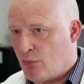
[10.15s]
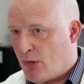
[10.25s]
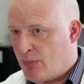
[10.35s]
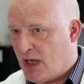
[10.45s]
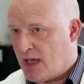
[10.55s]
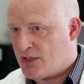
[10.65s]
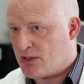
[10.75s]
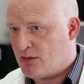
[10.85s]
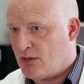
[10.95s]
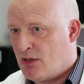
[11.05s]

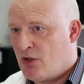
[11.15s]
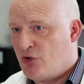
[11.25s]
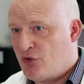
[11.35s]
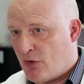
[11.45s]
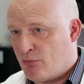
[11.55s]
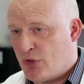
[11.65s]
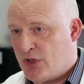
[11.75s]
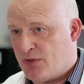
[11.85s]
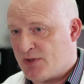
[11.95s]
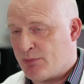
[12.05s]
population don't
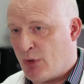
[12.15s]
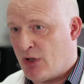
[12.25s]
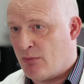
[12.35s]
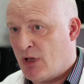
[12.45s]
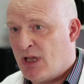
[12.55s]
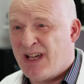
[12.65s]
produce sperm,